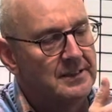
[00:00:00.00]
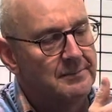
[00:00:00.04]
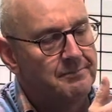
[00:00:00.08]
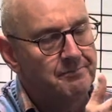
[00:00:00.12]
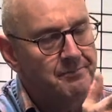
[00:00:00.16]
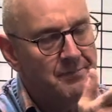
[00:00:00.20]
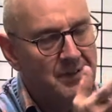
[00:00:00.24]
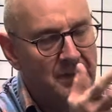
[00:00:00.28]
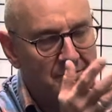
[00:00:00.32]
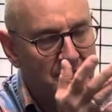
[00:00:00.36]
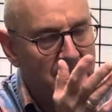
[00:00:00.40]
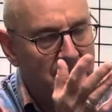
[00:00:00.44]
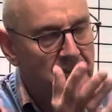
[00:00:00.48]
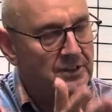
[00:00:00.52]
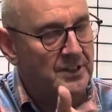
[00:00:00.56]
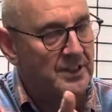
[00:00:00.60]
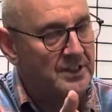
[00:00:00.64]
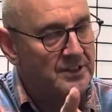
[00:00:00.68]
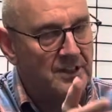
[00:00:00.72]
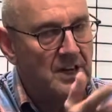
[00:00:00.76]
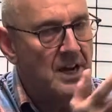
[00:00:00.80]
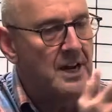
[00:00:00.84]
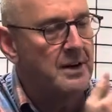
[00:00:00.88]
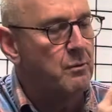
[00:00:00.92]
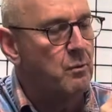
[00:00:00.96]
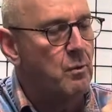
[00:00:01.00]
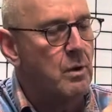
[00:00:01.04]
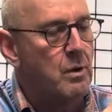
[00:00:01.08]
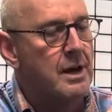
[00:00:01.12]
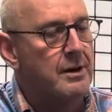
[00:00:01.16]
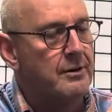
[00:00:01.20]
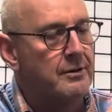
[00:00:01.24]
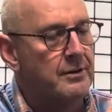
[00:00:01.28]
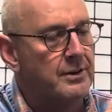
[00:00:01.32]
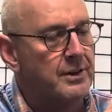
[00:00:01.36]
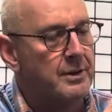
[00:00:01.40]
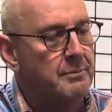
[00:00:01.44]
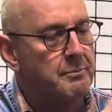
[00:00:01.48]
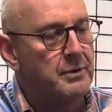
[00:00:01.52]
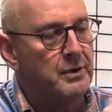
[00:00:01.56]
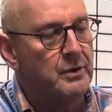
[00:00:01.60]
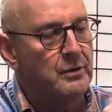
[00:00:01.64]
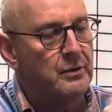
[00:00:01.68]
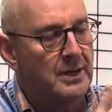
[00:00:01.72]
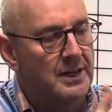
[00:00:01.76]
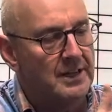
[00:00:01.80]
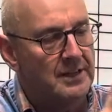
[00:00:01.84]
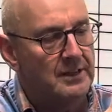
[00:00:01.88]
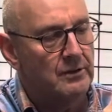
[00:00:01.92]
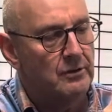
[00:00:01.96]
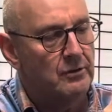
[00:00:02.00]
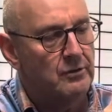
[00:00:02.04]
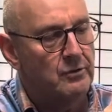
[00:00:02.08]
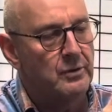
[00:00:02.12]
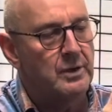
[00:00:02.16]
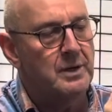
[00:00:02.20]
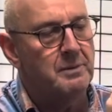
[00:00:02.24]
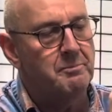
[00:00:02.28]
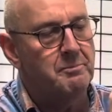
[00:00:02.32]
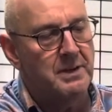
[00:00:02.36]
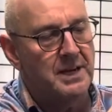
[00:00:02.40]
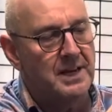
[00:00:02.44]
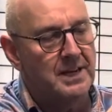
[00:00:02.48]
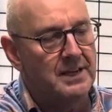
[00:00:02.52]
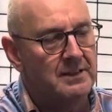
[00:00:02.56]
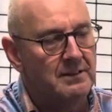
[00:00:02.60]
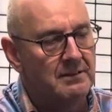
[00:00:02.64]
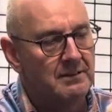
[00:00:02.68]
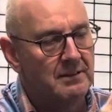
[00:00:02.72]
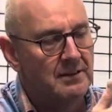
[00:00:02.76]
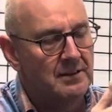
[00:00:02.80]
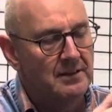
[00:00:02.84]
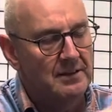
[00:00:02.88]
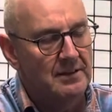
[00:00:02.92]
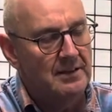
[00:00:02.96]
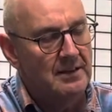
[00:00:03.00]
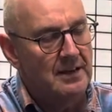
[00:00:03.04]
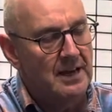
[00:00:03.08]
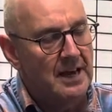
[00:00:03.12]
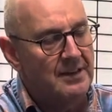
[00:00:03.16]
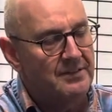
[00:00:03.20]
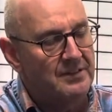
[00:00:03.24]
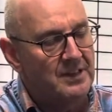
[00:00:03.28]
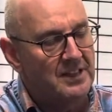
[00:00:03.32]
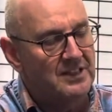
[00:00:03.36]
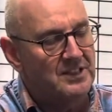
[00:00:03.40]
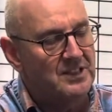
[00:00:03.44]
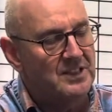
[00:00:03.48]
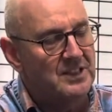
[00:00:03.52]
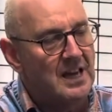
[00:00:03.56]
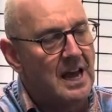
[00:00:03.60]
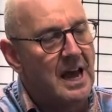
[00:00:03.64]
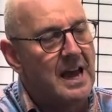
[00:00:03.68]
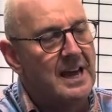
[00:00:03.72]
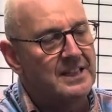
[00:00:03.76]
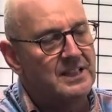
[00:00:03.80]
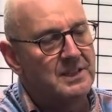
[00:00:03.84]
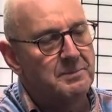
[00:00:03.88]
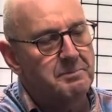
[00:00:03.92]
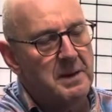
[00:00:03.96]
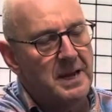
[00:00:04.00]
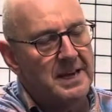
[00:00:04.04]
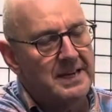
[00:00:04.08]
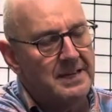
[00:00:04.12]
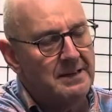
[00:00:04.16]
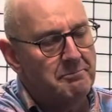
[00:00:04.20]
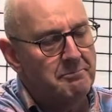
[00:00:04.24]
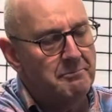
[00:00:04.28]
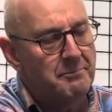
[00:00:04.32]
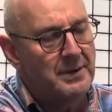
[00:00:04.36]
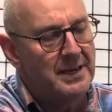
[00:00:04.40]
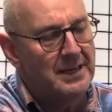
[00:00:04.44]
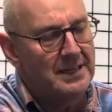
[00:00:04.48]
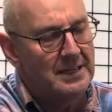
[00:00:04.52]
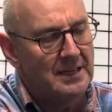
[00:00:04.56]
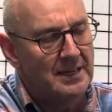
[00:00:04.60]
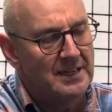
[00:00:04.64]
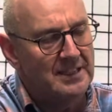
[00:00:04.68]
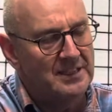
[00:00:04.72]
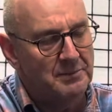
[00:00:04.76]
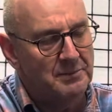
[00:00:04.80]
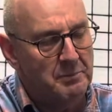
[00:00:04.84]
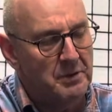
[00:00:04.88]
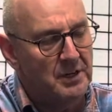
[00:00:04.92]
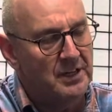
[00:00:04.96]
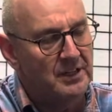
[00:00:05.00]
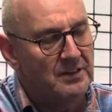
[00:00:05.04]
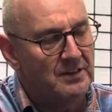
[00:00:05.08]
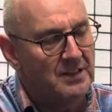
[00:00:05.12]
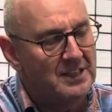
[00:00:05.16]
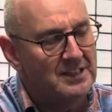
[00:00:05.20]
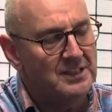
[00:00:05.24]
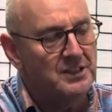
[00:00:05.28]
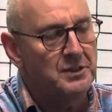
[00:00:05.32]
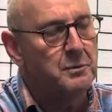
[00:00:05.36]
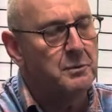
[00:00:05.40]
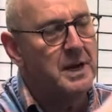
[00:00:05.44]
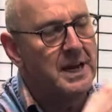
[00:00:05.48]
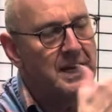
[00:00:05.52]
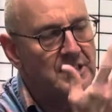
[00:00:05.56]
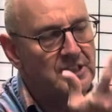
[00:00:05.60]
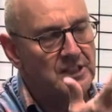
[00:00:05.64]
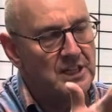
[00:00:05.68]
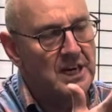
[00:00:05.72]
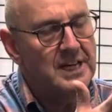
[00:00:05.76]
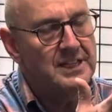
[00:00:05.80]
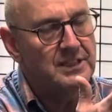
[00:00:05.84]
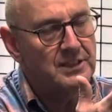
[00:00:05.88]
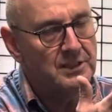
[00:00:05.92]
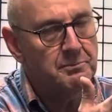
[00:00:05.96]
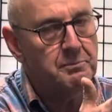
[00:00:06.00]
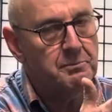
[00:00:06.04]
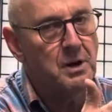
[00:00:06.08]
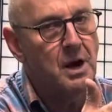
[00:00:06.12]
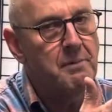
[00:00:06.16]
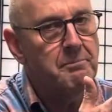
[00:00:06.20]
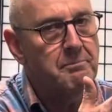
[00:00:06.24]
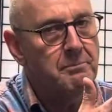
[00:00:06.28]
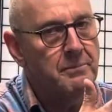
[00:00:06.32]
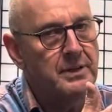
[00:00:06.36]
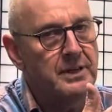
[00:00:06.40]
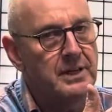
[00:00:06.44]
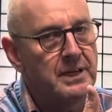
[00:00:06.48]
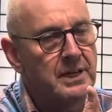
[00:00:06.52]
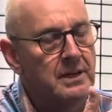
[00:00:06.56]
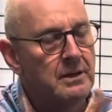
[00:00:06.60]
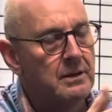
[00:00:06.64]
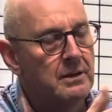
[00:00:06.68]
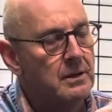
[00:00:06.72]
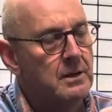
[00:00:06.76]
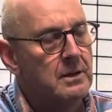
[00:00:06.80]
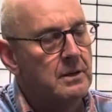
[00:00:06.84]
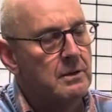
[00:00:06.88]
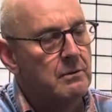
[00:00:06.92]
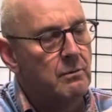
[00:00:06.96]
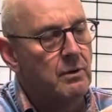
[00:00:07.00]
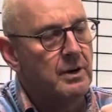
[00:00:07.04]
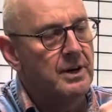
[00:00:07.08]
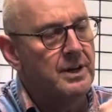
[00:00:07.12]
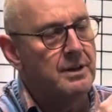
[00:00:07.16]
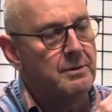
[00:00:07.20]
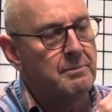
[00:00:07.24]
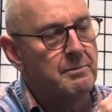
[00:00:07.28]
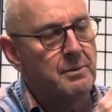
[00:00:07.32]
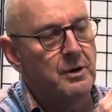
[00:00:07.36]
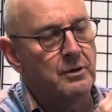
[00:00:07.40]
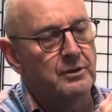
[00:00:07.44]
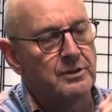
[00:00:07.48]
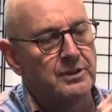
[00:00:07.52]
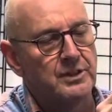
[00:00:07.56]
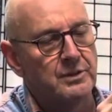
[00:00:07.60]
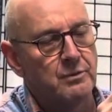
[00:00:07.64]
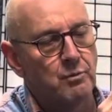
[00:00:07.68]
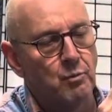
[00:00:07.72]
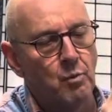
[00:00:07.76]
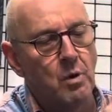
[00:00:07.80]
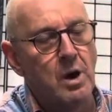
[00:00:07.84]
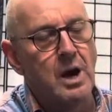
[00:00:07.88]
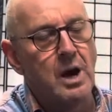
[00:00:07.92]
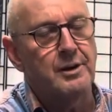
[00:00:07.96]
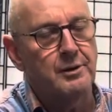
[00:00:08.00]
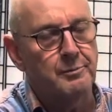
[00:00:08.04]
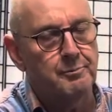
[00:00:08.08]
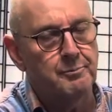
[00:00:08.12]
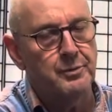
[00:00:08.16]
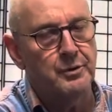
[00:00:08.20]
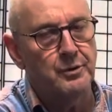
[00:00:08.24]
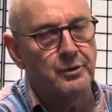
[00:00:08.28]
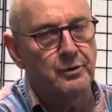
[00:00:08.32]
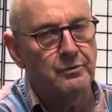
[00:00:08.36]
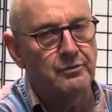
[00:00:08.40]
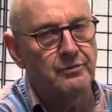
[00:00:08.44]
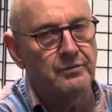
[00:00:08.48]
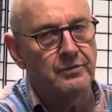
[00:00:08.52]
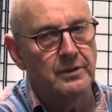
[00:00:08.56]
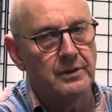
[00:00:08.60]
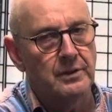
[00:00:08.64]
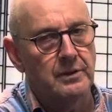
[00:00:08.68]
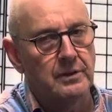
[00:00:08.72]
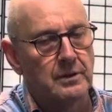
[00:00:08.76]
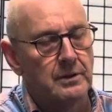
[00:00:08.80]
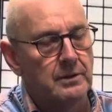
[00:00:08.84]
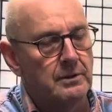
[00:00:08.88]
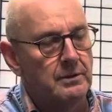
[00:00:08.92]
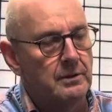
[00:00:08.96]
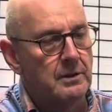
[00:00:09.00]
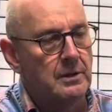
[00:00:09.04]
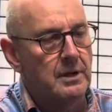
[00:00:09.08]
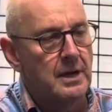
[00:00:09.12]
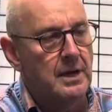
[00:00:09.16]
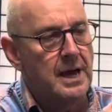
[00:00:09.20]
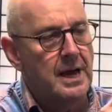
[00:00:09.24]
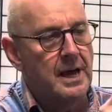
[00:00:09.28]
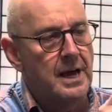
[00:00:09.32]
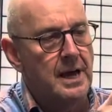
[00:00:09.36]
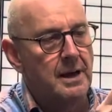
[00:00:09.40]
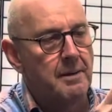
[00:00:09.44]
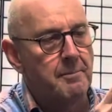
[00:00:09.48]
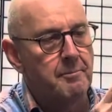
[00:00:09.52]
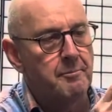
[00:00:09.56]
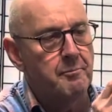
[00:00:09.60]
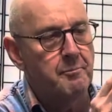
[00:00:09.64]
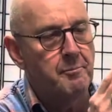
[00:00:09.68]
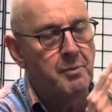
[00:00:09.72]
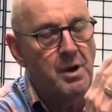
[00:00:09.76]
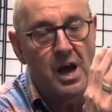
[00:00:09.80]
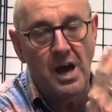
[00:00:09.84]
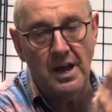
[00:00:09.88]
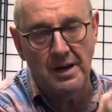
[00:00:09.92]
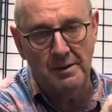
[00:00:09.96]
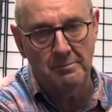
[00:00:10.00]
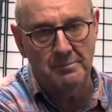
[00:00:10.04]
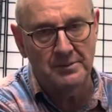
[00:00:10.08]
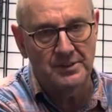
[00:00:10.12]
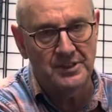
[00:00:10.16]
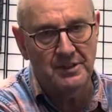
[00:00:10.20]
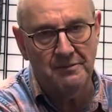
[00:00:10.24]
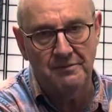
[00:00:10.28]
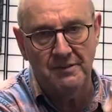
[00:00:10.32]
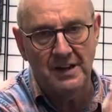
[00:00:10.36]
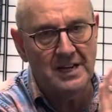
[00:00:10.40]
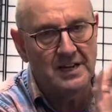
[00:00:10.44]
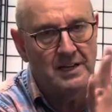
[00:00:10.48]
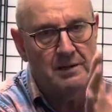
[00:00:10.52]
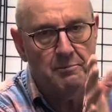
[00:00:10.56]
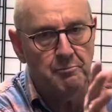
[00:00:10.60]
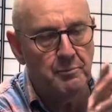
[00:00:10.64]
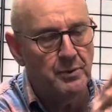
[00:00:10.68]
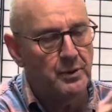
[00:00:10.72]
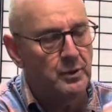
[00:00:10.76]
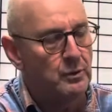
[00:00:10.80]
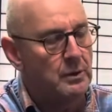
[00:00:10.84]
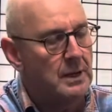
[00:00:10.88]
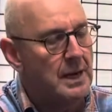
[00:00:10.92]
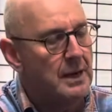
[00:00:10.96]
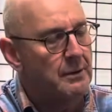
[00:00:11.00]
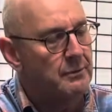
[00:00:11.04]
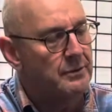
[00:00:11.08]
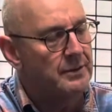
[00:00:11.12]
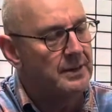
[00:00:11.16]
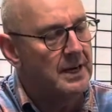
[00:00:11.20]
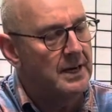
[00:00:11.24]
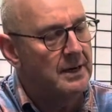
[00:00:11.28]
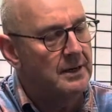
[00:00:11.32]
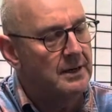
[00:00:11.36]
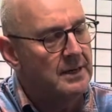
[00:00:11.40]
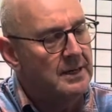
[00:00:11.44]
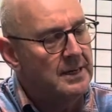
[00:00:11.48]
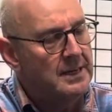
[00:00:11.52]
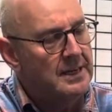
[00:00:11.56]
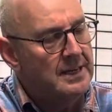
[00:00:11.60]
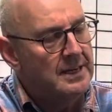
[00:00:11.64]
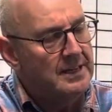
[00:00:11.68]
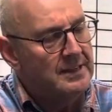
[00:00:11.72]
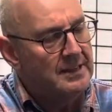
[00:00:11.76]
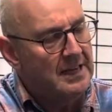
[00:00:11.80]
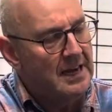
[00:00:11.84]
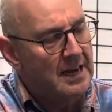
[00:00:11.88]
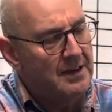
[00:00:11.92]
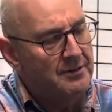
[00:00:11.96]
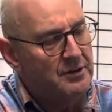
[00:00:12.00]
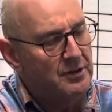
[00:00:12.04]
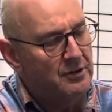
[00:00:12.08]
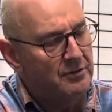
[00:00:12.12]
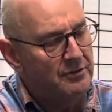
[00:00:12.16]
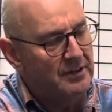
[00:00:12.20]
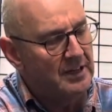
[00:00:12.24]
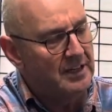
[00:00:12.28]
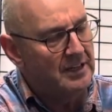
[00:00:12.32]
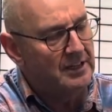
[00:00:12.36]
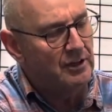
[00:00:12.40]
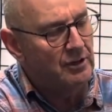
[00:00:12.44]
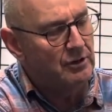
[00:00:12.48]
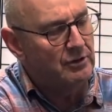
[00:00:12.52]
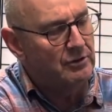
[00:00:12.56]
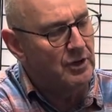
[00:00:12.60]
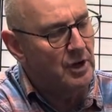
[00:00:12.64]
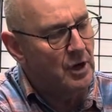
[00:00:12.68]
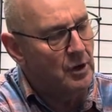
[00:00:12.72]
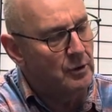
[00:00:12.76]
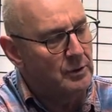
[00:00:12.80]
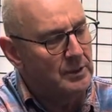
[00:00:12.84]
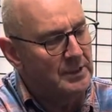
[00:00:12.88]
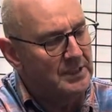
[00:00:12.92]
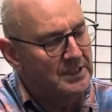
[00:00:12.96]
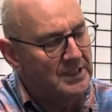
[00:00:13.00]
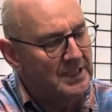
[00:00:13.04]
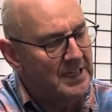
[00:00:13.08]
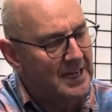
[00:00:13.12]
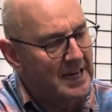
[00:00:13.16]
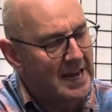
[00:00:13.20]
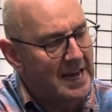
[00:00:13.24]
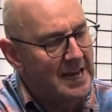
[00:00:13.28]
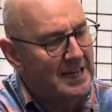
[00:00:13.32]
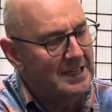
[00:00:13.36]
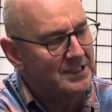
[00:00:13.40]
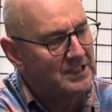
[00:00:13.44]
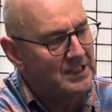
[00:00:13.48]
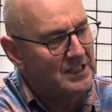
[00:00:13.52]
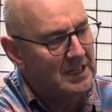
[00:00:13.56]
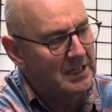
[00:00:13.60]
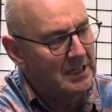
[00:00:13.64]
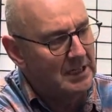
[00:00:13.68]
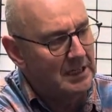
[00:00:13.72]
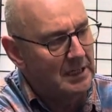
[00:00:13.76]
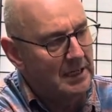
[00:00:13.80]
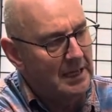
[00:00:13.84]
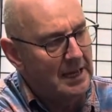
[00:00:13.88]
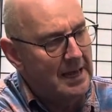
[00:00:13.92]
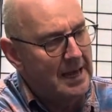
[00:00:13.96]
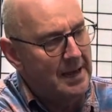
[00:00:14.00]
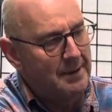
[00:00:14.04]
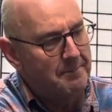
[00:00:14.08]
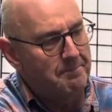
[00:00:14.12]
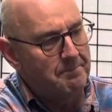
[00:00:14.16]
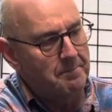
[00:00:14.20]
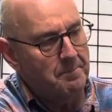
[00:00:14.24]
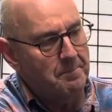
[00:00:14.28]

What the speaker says: if there's a ton of water in the boot, it can creep in at the sides. But let's put it this way, it's probably one of the most waterproof bottoms of any boot out there. The other thing you'll notice, it has a little